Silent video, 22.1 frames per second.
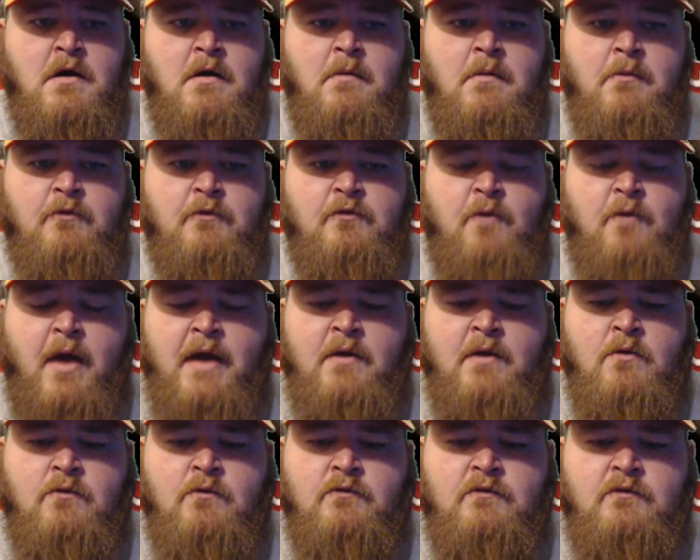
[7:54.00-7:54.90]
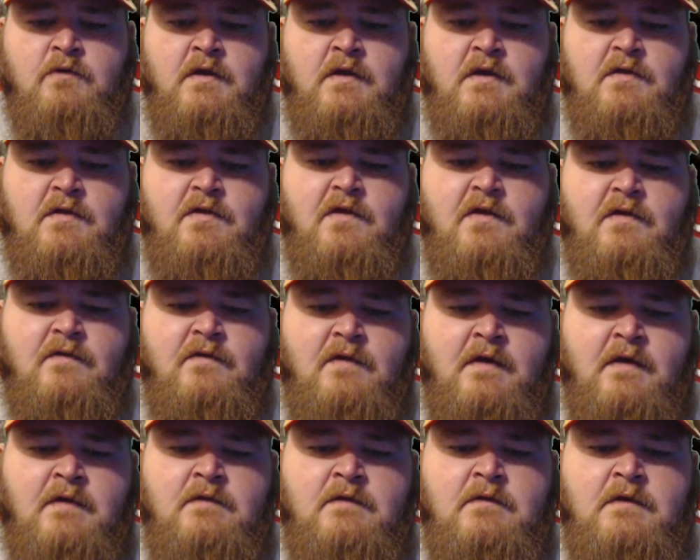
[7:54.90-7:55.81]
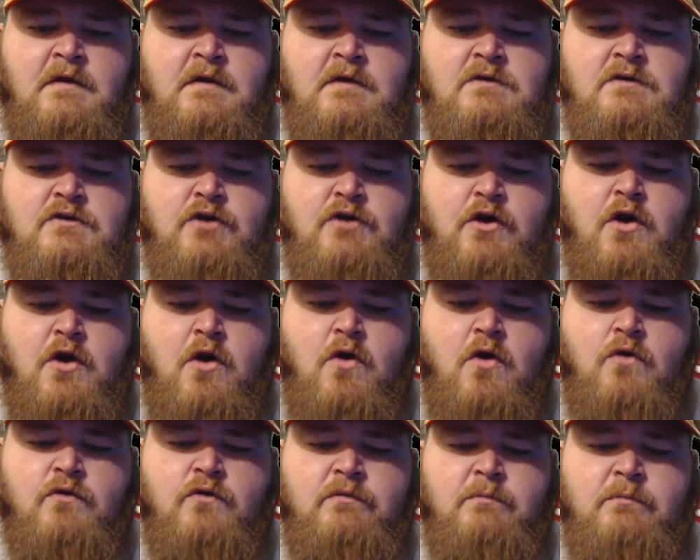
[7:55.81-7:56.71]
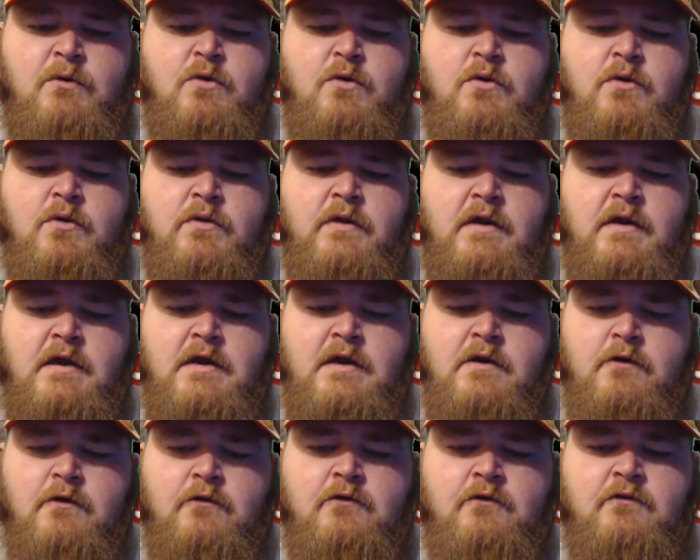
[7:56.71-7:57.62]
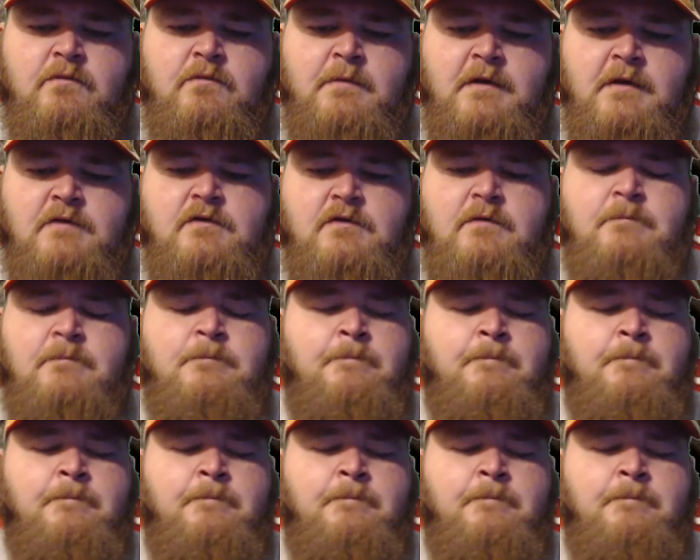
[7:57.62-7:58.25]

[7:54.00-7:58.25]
So I don't see this incident should cause more than a year suspension.